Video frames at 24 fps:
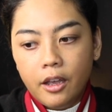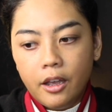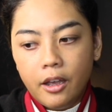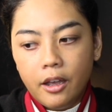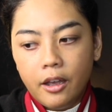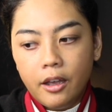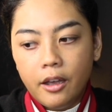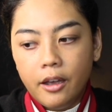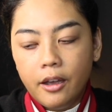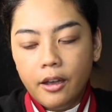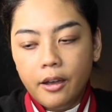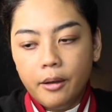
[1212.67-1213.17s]

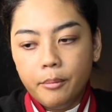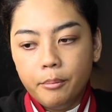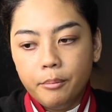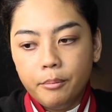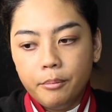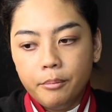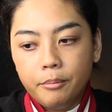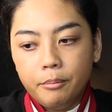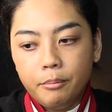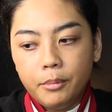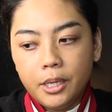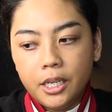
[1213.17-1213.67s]

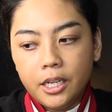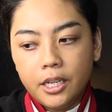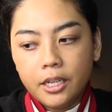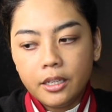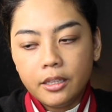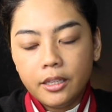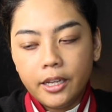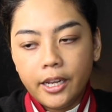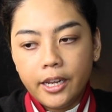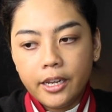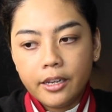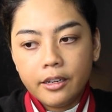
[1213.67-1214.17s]
meaning
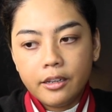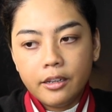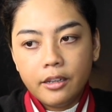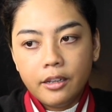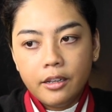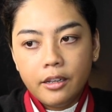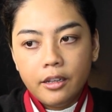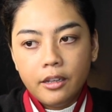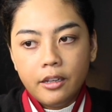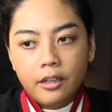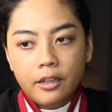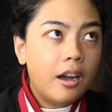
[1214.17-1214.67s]
like,
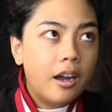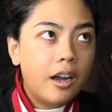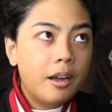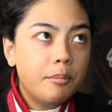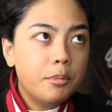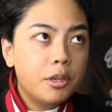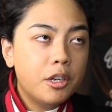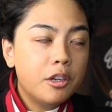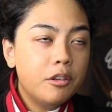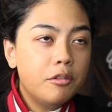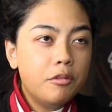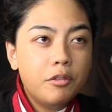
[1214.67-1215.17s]

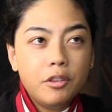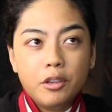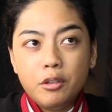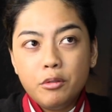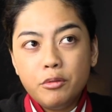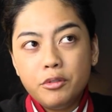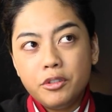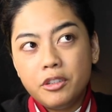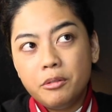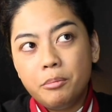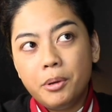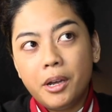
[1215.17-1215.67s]
I'm
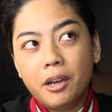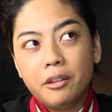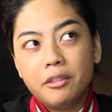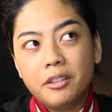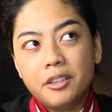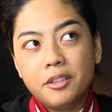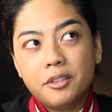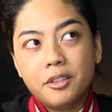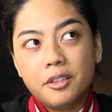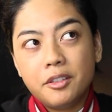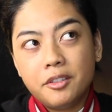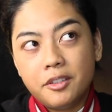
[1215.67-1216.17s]
confused about
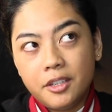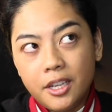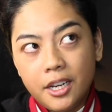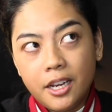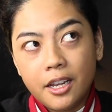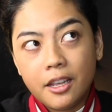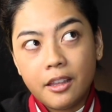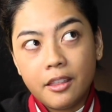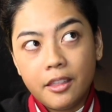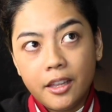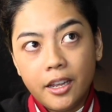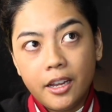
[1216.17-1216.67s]
this
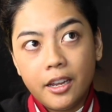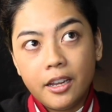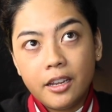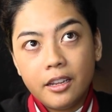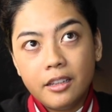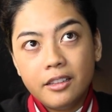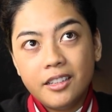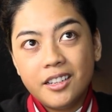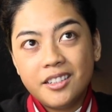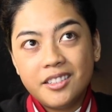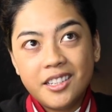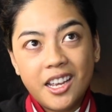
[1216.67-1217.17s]
acidic thing.
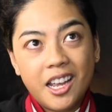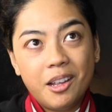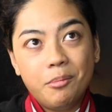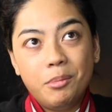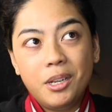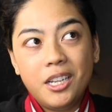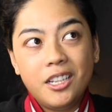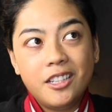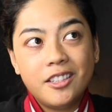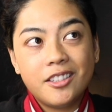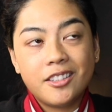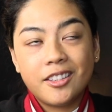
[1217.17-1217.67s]
Does that
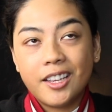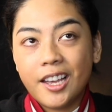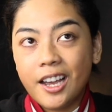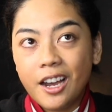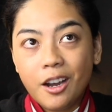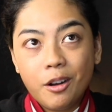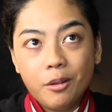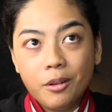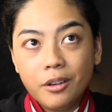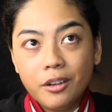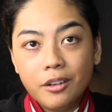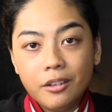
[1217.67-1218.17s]
mean
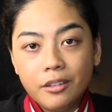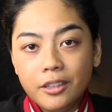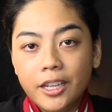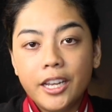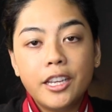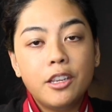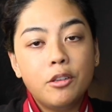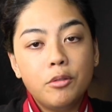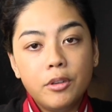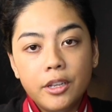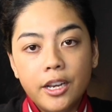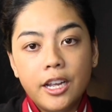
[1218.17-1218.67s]
sour?
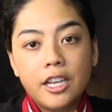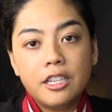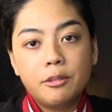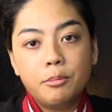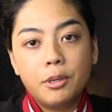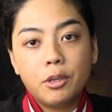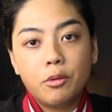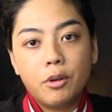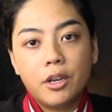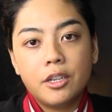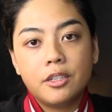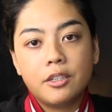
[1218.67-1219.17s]
Like, you can ask
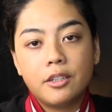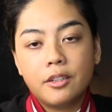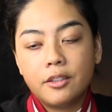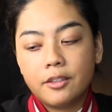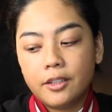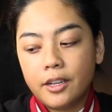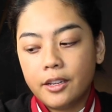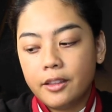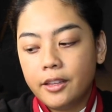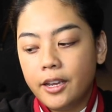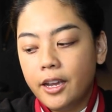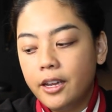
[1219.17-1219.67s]
me questions
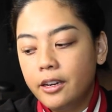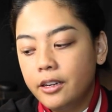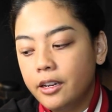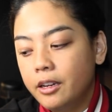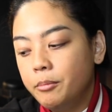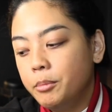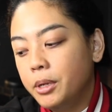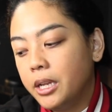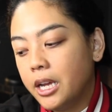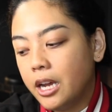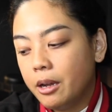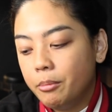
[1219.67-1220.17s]
like that, and
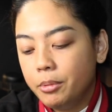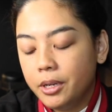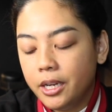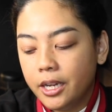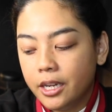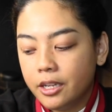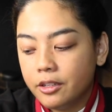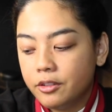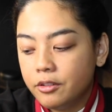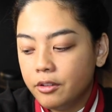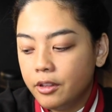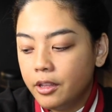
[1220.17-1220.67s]
I'd be happy to
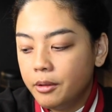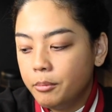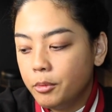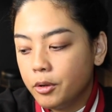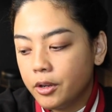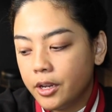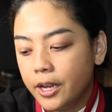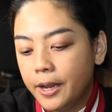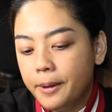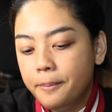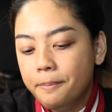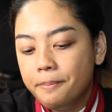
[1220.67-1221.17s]
answer them,
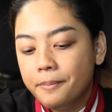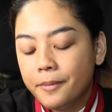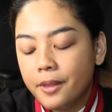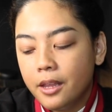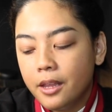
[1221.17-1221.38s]
okay?